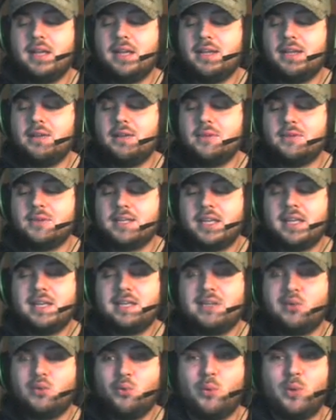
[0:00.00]
used
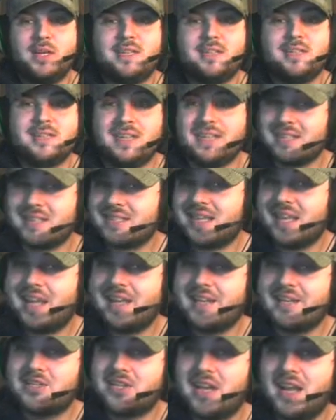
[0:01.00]
a 26
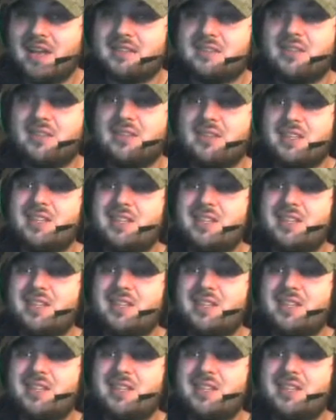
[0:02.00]
gauge Kanthol.